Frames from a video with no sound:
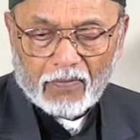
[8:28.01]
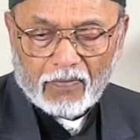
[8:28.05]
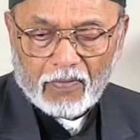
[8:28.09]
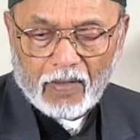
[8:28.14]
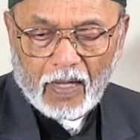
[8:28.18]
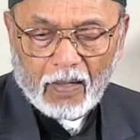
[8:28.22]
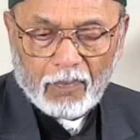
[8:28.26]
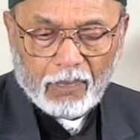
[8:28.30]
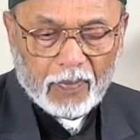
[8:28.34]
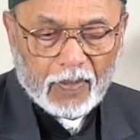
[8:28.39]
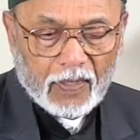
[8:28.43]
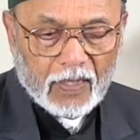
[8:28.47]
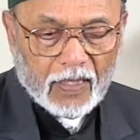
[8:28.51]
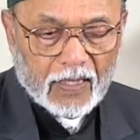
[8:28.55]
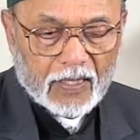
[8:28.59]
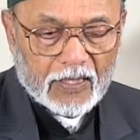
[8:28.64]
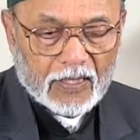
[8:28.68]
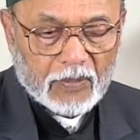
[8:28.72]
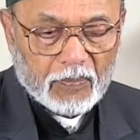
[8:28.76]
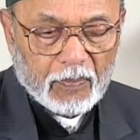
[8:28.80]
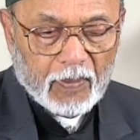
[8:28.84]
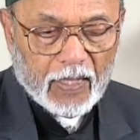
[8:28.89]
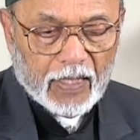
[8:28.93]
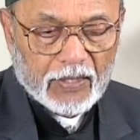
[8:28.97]
rapid
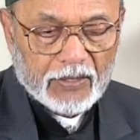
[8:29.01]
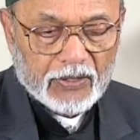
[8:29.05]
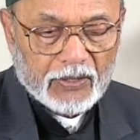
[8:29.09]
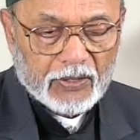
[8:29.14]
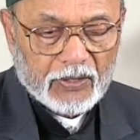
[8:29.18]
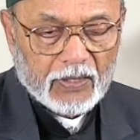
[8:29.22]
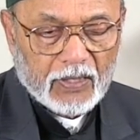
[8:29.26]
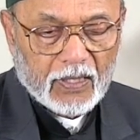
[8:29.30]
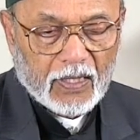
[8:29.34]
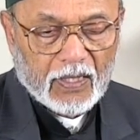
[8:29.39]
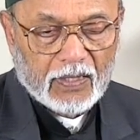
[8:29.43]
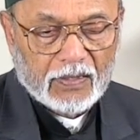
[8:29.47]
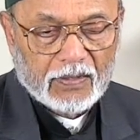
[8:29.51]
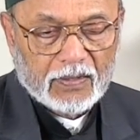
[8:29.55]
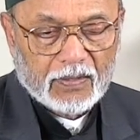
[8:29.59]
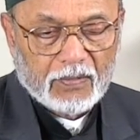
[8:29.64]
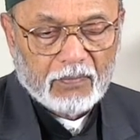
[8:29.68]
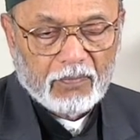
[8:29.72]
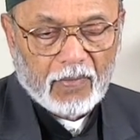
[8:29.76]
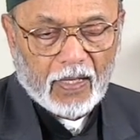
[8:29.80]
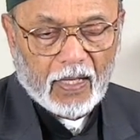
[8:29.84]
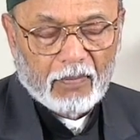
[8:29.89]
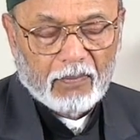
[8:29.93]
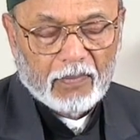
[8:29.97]
expansion under
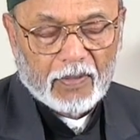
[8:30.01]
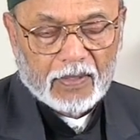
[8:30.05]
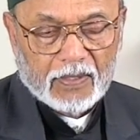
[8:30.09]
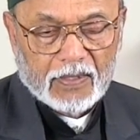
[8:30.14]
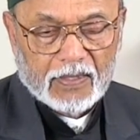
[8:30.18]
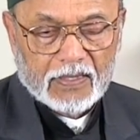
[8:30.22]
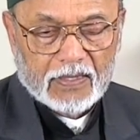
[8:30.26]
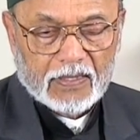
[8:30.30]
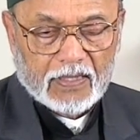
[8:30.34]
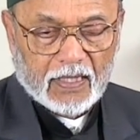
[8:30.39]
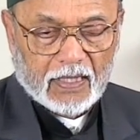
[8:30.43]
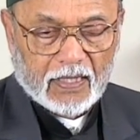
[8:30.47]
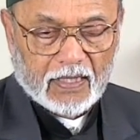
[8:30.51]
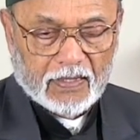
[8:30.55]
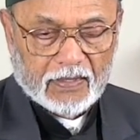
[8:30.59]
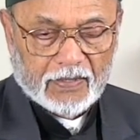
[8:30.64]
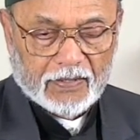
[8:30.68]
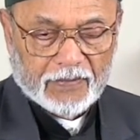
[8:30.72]
Mehmed II.